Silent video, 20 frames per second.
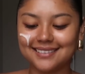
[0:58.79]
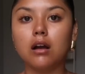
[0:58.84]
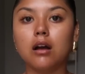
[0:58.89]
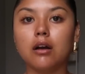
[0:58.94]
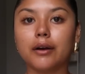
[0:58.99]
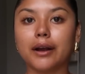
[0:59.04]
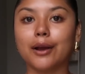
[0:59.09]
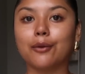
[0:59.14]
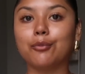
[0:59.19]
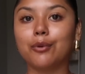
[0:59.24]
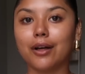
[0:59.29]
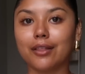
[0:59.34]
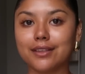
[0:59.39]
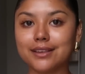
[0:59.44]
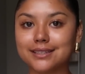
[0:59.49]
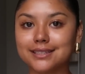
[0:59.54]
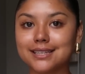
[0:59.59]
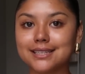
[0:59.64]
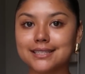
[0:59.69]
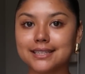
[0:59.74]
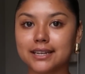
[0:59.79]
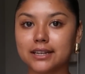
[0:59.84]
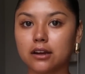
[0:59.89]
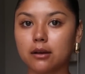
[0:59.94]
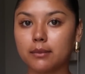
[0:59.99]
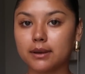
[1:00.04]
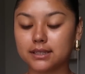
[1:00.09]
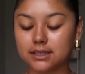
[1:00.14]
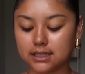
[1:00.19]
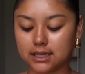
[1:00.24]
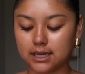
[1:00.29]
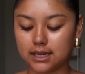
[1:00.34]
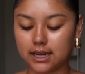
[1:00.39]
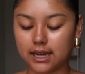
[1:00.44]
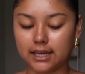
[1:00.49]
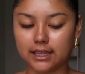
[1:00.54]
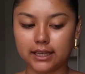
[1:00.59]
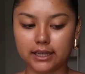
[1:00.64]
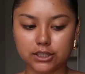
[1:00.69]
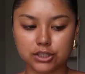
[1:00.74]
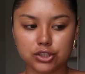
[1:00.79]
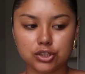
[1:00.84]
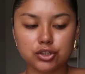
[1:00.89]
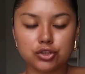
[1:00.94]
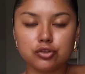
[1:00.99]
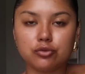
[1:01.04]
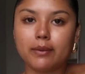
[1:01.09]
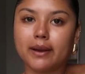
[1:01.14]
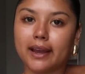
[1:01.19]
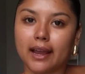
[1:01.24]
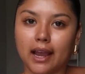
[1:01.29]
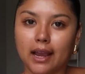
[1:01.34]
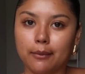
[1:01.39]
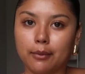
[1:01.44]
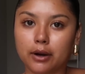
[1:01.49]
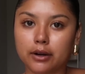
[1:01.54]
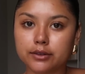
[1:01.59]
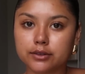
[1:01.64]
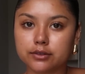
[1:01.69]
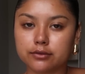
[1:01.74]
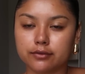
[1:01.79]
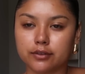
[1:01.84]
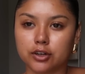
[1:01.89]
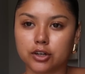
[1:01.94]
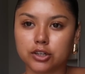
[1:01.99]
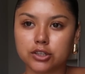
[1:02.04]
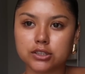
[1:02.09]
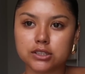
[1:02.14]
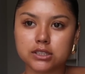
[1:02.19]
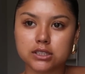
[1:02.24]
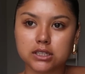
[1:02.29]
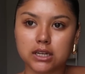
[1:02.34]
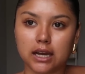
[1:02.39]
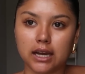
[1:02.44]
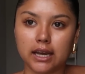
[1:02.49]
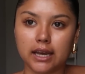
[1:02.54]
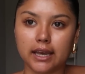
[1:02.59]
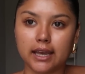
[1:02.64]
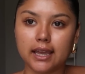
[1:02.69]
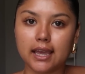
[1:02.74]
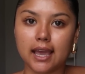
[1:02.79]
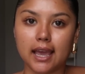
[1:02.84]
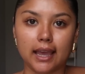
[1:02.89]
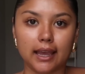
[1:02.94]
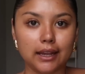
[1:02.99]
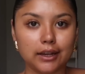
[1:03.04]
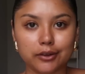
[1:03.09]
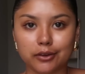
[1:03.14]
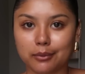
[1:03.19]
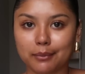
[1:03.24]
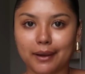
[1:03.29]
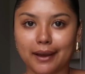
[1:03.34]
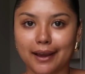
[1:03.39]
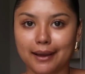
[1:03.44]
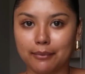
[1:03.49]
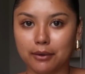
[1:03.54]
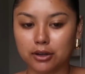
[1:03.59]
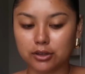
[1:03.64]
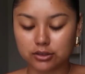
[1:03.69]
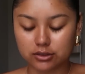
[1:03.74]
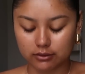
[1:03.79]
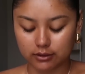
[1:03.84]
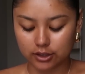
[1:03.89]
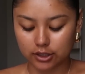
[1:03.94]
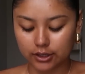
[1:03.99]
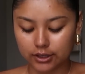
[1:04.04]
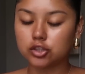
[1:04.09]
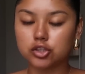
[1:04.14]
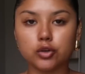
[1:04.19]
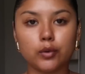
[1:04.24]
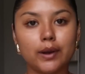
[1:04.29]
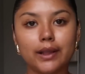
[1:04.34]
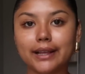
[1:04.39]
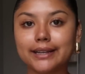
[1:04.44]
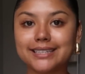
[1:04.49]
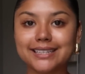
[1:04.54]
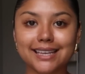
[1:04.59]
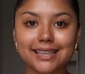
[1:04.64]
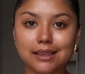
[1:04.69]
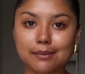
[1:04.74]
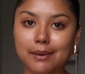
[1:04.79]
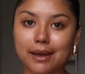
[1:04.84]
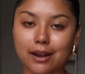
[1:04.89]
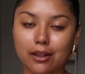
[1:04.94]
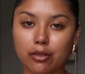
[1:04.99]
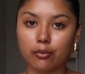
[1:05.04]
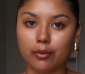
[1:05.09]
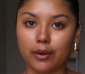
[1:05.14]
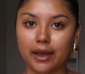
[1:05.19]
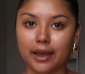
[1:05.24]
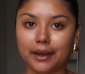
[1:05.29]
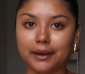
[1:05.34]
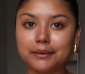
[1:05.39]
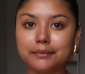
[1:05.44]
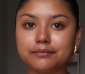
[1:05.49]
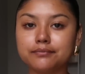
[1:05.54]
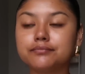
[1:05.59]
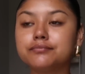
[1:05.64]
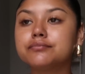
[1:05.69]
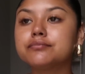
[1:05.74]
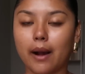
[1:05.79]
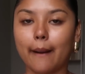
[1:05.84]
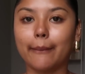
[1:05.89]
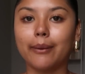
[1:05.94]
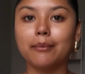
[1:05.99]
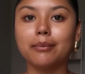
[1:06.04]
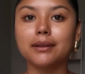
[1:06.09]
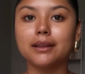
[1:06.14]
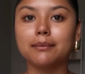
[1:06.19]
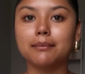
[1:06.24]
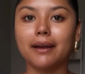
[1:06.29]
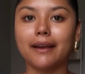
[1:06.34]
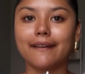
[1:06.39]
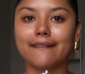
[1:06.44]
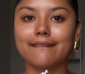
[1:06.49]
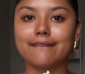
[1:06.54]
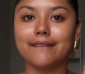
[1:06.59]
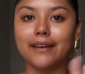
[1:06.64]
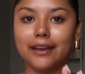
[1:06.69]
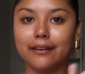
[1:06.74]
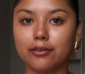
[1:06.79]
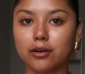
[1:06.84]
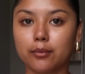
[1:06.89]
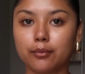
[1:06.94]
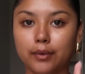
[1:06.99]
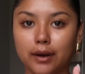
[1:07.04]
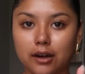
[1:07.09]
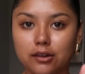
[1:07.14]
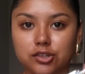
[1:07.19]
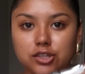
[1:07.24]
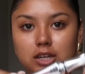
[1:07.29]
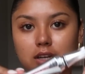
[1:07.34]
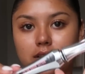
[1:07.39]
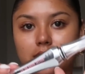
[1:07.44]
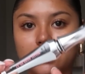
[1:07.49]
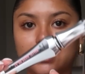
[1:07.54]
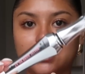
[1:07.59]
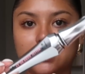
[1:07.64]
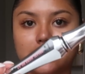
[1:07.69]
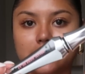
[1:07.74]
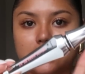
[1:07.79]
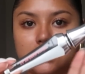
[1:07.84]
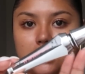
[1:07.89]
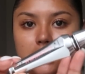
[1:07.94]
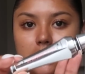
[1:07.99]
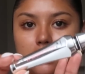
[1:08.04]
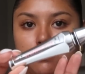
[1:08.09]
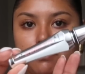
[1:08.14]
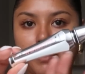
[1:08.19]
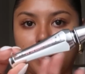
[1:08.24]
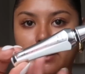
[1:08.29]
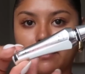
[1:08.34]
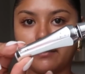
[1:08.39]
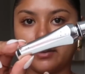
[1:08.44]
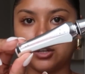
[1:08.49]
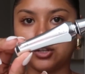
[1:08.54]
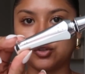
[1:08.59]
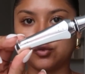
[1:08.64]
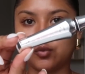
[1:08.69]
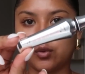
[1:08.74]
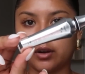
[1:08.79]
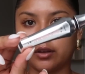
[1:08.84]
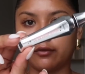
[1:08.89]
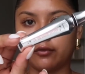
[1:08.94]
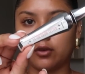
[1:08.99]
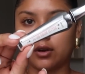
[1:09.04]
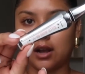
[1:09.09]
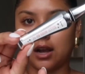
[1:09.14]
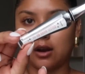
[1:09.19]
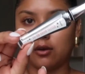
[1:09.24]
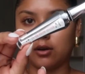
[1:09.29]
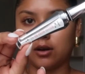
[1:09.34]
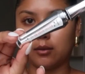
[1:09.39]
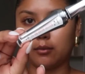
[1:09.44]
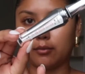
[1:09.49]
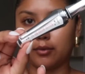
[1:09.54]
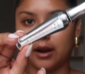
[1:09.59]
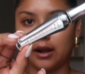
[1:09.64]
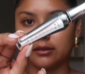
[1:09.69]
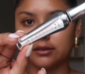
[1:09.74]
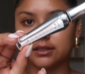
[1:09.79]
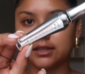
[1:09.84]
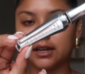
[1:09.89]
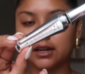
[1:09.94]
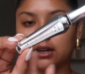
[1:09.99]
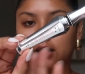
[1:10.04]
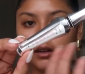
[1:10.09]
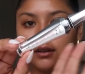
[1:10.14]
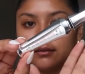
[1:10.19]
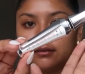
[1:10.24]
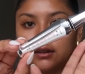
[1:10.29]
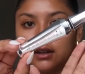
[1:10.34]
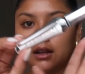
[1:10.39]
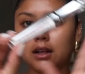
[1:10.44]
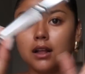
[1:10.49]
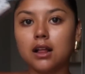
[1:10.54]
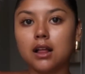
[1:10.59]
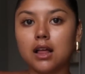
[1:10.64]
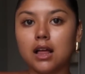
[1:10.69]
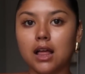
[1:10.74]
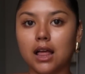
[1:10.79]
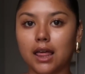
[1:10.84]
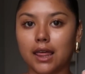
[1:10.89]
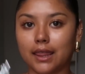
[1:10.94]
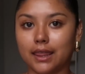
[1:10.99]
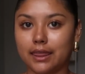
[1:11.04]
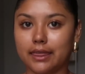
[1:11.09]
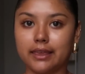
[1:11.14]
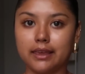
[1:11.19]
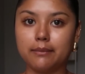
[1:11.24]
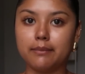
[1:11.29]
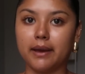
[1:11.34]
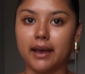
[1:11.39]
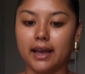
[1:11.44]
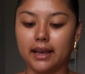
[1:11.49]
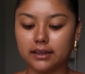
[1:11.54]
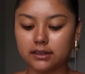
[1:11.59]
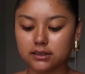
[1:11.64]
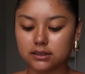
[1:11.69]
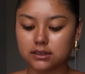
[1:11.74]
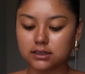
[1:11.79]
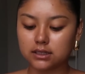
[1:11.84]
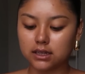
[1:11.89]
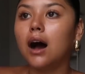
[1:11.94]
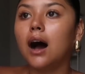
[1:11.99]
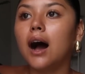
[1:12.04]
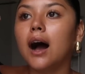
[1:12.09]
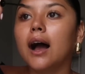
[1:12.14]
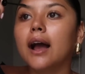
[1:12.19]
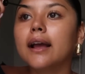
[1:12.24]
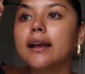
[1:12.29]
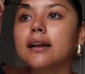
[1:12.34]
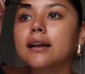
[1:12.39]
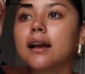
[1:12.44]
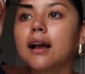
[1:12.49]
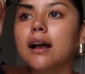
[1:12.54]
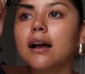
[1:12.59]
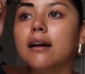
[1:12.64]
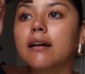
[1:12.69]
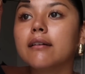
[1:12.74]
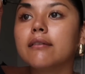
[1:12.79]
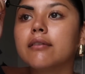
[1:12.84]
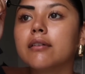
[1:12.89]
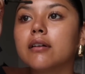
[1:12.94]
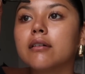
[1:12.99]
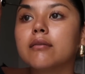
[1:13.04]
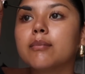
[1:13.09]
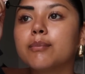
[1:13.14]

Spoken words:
Okay, while this is sitting on my skin, I like to do my eyebrows first. I hate doing my eyebrows, so I like to get them out way. Probably my favorite brow gel, it is the Benefit 24-Hour Brow Setter. The best. I have